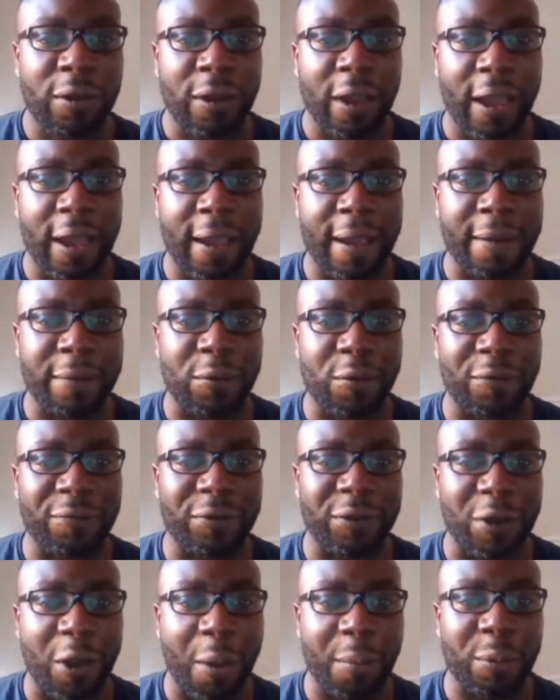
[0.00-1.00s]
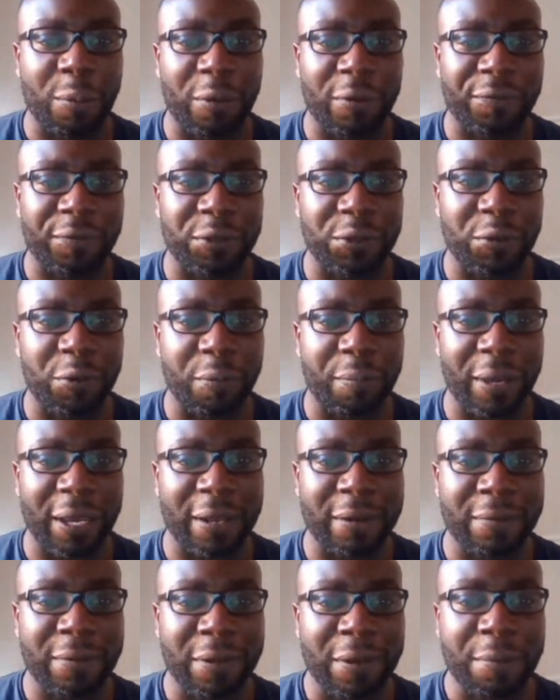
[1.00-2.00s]
go for the Commonwealth and
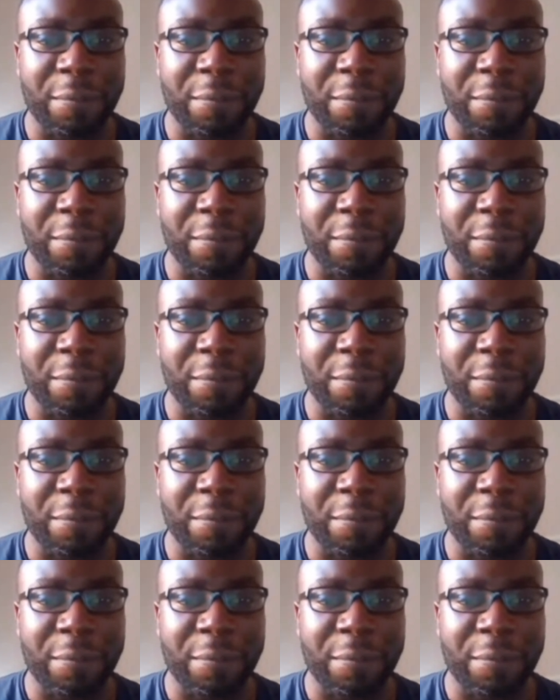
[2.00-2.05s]
European.